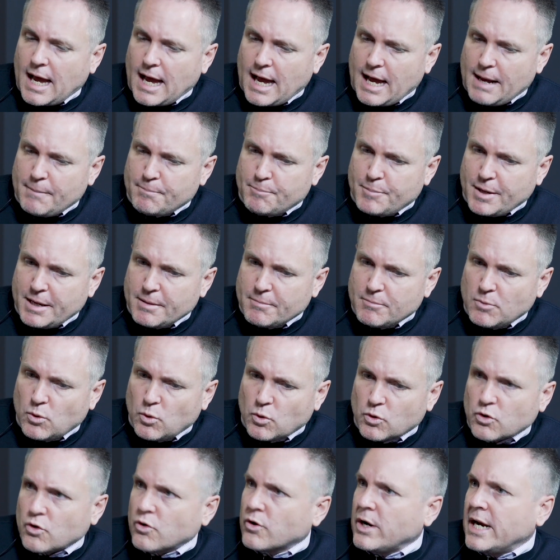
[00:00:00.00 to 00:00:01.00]
and be
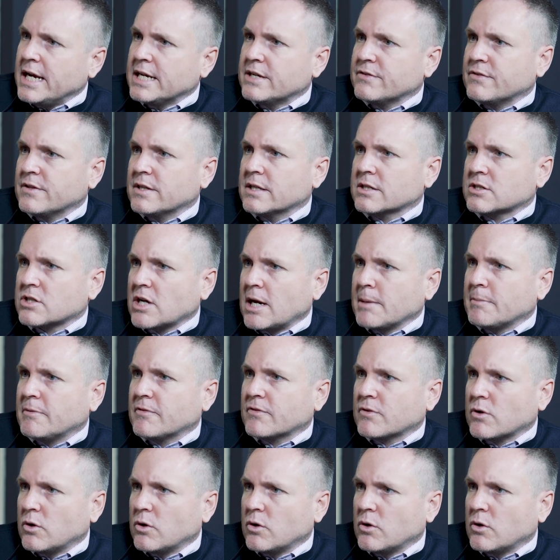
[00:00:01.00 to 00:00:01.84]
more creative in the type of